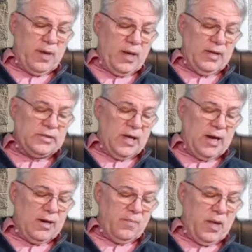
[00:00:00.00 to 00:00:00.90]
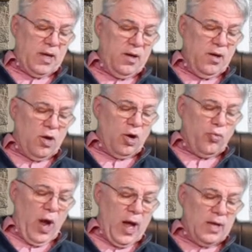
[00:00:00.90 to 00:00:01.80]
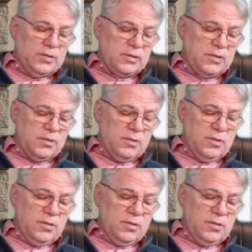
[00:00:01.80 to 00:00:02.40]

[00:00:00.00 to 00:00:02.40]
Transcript: me, and he said unto me, Arise,